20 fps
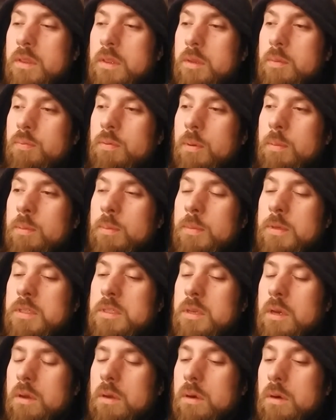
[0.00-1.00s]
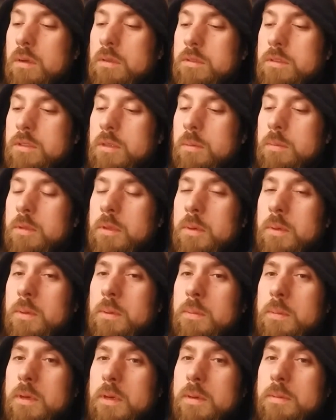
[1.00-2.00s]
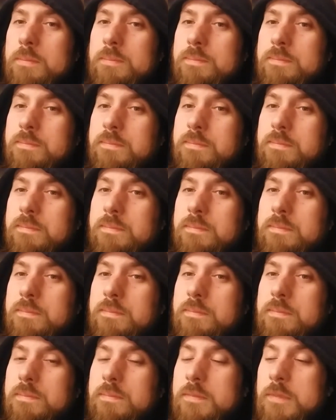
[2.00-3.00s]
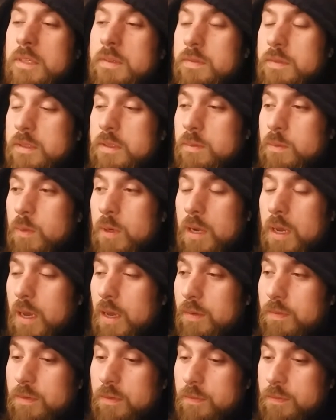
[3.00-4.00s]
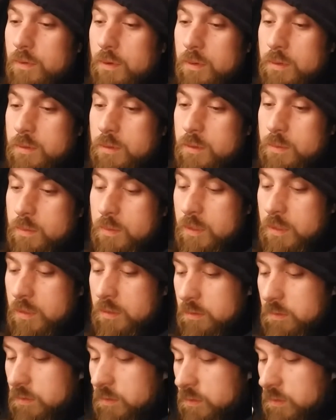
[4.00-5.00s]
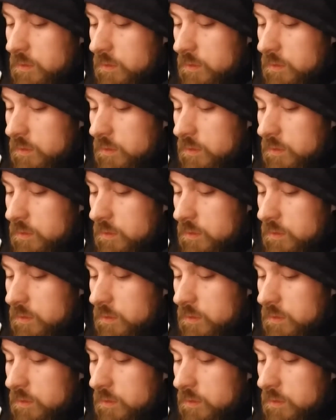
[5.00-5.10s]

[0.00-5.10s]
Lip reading: I think the problem is I can't stop doing them now. Even when I have to find something.